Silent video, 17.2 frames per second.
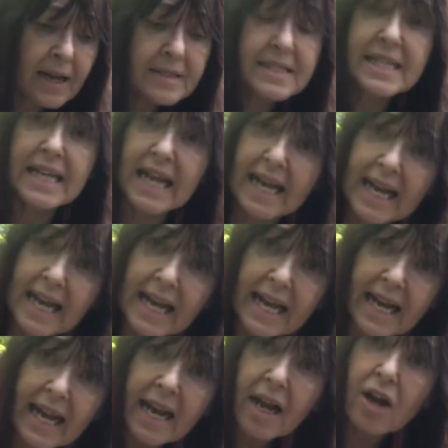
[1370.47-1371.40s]

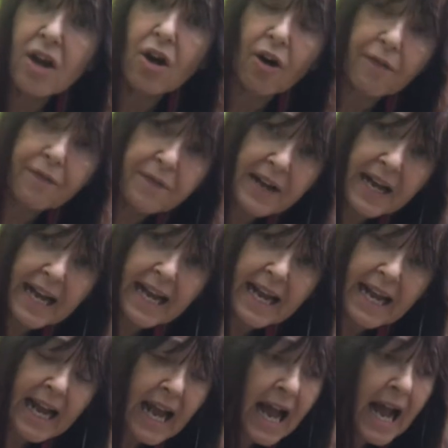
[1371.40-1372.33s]
tea,
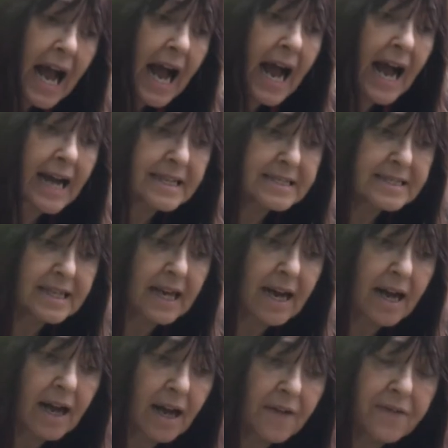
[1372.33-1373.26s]
coffee, and
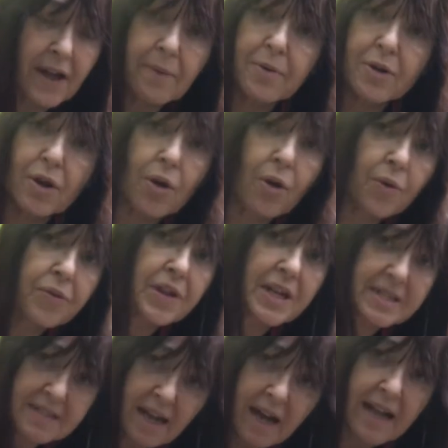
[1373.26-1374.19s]
they were called
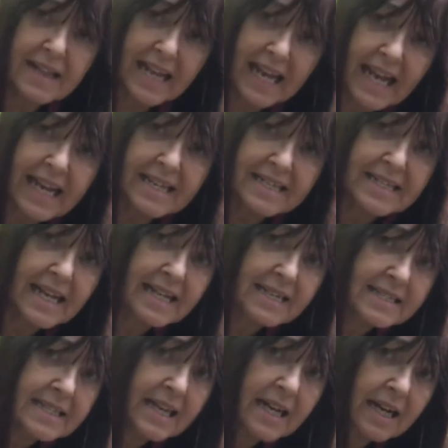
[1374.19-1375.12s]
things like the East
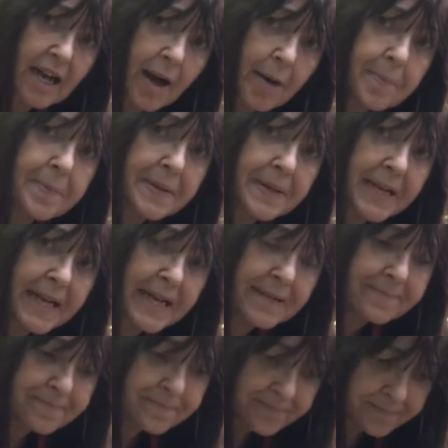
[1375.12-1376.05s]
India Company.
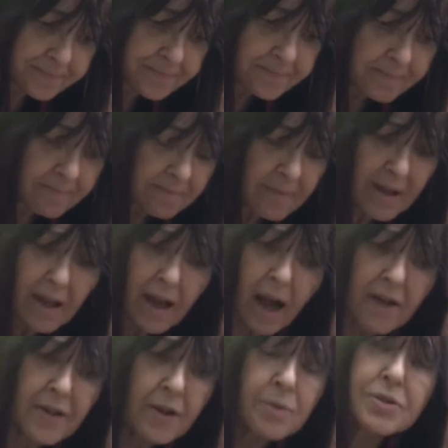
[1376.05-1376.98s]

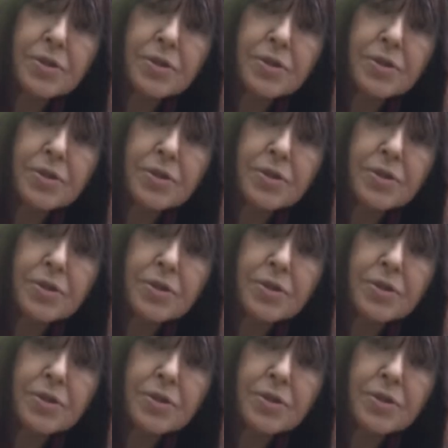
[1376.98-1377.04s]
And there was